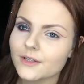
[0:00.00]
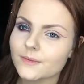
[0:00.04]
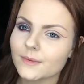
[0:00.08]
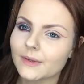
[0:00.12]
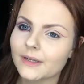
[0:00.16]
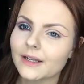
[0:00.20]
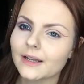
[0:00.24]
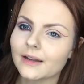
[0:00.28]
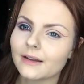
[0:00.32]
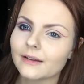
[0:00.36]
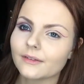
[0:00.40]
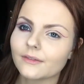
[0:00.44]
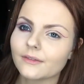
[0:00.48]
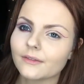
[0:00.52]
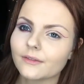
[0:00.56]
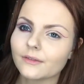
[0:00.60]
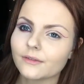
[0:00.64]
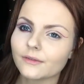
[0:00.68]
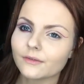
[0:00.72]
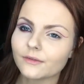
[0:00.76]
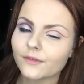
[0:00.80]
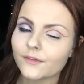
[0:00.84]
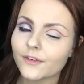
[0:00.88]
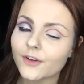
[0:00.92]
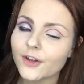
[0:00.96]
when I
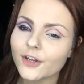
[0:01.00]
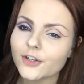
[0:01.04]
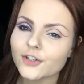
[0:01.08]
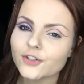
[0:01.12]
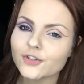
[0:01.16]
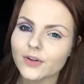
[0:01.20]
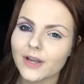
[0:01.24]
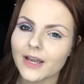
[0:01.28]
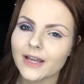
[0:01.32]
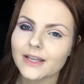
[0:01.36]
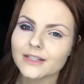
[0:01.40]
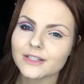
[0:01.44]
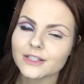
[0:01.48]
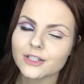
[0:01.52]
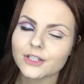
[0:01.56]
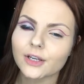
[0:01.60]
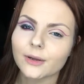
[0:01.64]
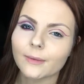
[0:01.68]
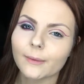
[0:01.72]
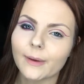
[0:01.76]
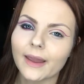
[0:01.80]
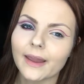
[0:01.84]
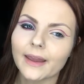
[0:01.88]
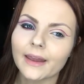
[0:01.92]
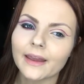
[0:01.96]
first tried to do
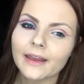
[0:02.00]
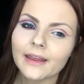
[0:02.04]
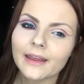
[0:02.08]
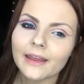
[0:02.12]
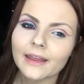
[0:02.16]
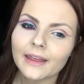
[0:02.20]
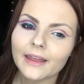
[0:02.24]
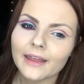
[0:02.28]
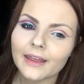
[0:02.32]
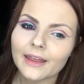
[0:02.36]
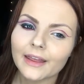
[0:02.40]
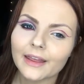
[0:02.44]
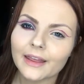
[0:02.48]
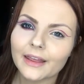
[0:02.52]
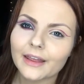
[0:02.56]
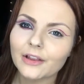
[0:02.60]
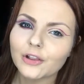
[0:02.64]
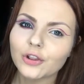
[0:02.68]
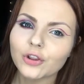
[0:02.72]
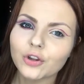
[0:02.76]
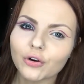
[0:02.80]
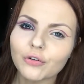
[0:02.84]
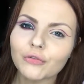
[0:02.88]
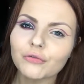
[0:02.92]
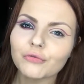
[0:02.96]
it, it
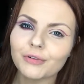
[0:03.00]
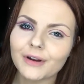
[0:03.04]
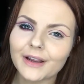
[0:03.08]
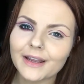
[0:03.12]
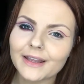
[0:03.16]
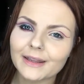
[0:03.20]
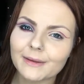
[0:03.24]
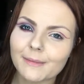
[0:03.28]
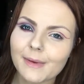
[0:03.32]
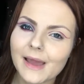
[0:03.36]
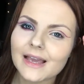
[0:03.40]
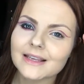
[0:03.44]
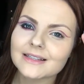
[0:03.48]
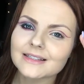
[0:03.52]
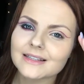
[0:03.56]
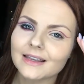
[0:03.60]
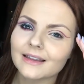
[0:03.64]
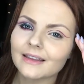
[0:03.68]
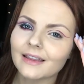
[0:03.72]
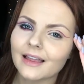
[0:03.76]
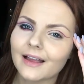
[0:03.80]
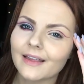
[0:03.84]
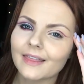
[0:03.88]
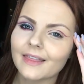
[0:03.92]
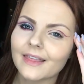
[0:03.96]
looked really
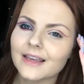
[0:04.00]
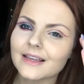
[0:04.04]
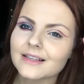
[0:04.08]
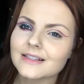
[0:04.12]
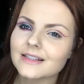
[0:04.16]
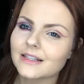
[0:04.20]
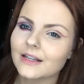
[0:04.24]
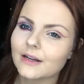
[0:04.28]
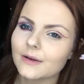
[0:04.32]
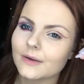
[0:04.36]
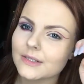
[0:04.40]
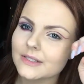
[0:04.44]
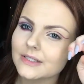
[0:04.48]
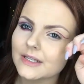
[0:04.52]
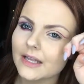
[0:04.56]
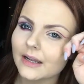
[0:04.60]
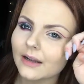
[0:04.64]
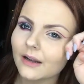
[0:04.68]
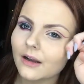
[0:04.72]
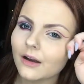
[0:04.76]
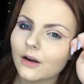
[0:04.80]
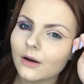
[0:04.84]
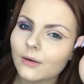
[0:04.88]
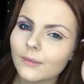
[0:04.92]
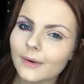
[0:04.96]
messy like this, and I was
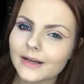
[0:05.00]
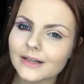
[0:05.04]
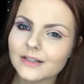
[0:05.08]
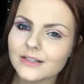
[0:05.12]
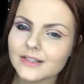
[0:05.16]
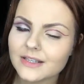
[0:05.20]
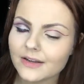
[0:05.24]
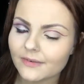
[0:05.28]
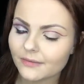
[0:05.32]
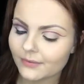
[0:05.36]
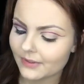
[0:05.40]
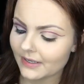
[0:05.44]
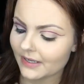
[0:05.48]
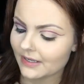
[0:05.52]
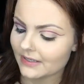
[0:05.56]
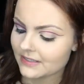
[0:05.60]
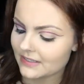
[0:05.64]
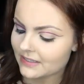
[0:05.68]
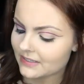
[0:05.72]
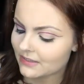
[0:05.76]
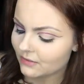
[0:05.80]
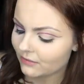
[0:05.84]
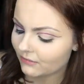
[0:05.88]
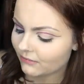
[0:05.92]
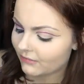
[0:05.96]
like, oh, why does everyone
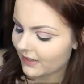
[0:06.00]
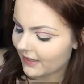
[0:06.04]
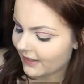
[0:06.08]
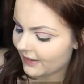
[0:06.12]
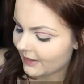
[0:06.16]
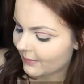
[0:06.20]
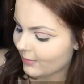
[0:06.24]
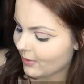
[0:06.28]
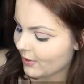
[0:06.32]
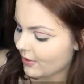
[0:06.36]
else's look really